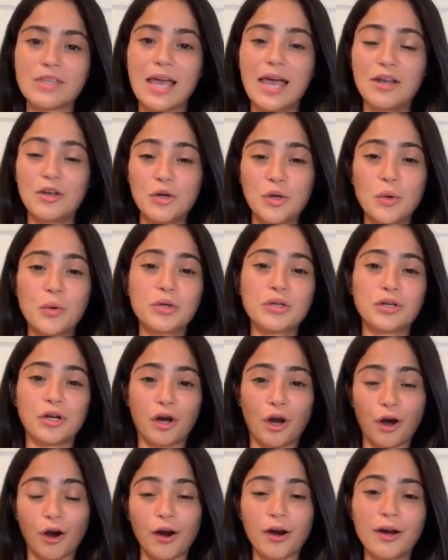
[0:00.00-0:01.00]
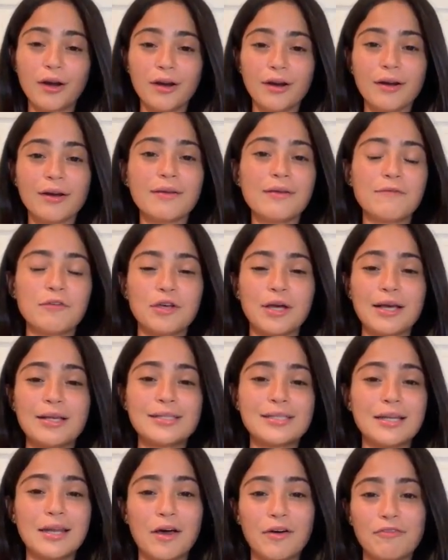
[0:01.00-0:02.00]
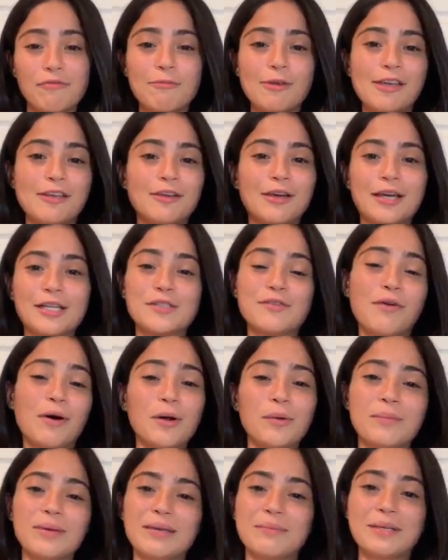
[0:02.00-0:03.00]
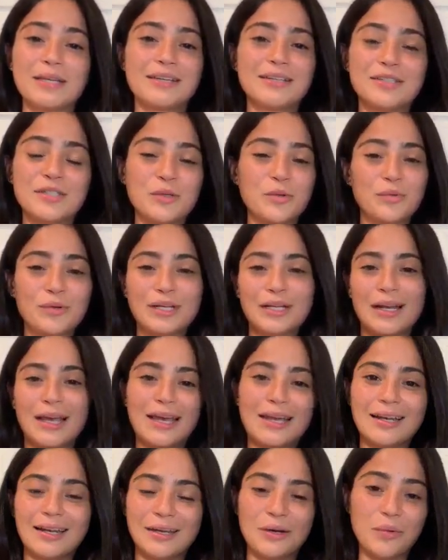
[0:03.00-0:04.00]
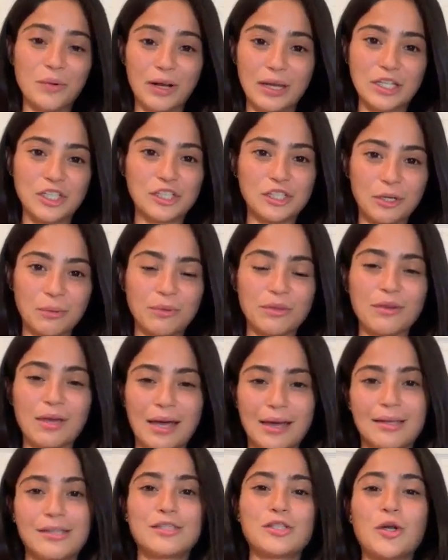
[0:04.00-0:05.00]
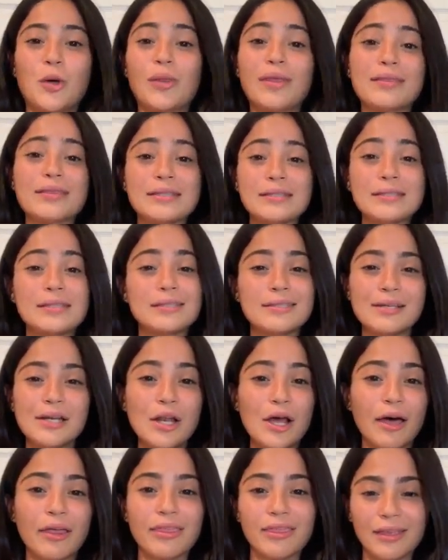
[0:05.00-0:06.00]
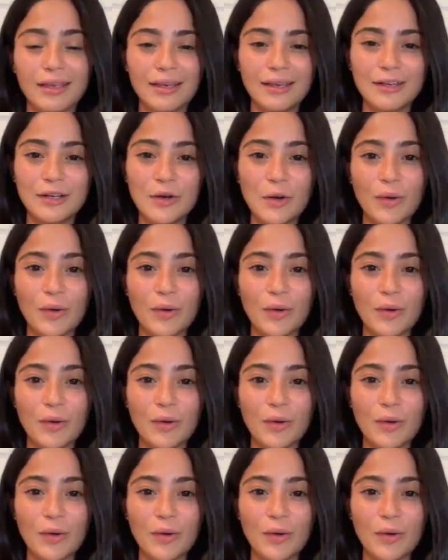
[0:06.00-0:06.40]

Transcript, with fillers: I know in your heart, if you guys love me and you guys follow me because you really like like what I share with you guys, know that this is nothing.